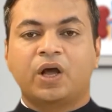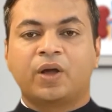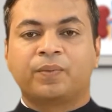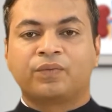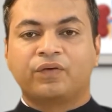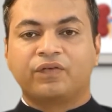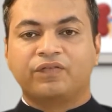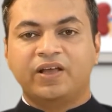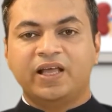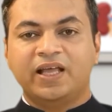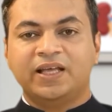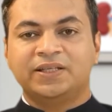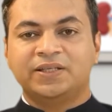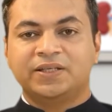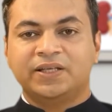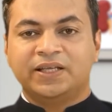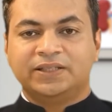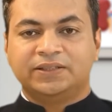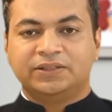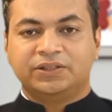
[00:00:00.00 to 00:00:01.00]
I'll provide
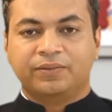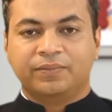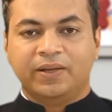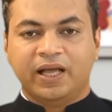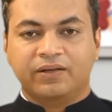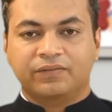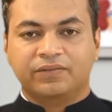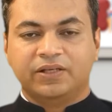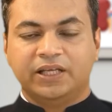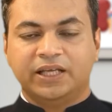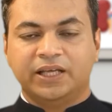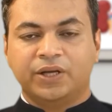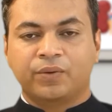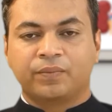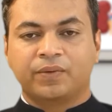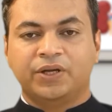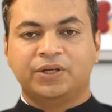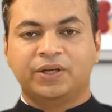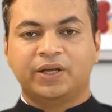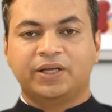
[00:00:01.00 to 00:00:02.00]
link to my video
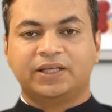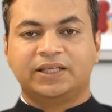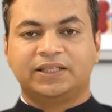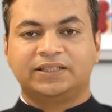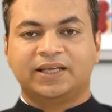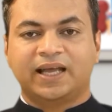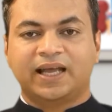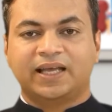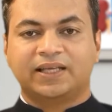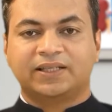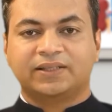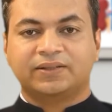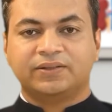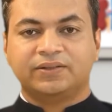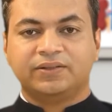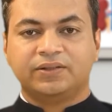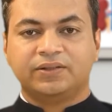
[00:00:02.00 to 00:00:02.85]
regarding diet.